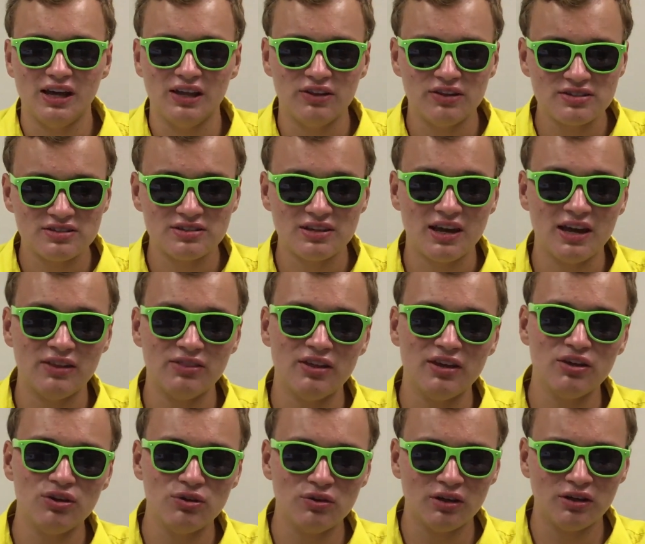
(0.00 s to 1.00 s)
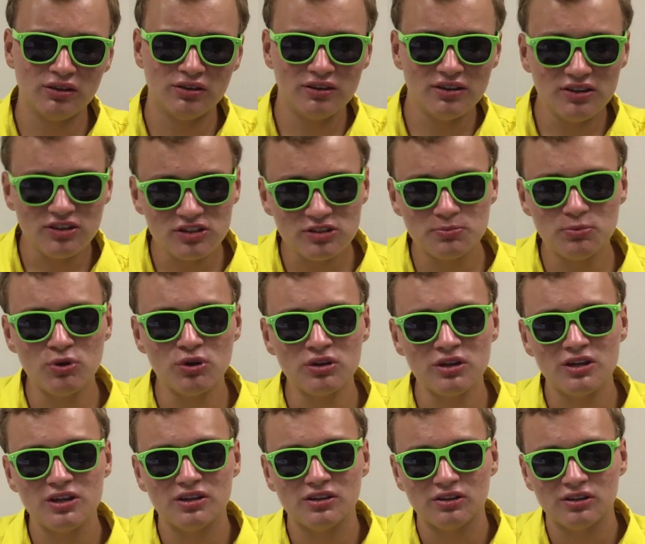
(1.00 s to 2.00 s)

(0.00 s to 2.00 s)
In this book,